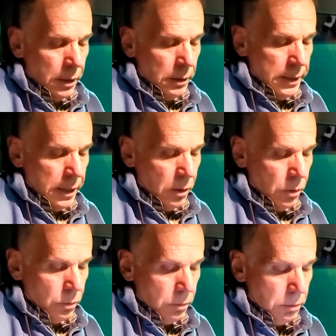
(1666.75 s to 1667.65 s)

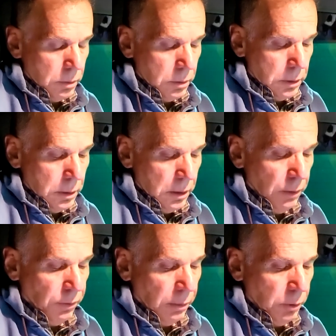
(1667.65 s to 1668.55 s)
Now,
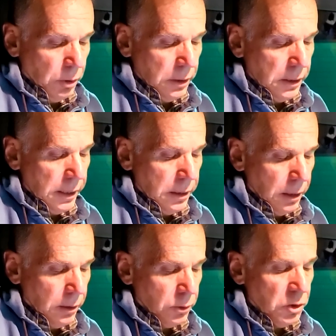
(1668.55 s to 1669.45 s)
if I'm looking at
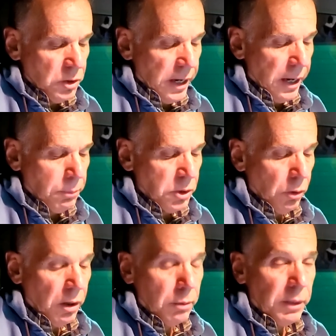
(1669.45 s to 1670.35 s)
other stops
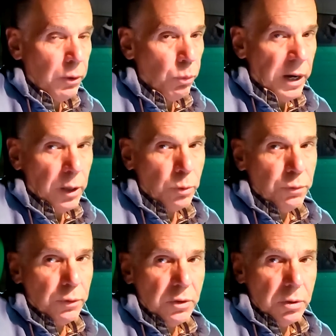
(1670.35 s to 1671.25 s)
along my route
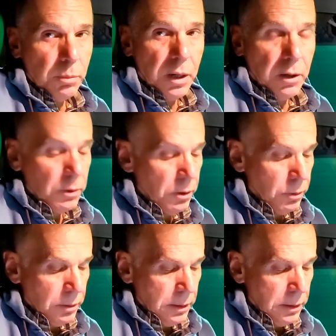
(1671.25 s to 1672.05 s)
for tomorrow,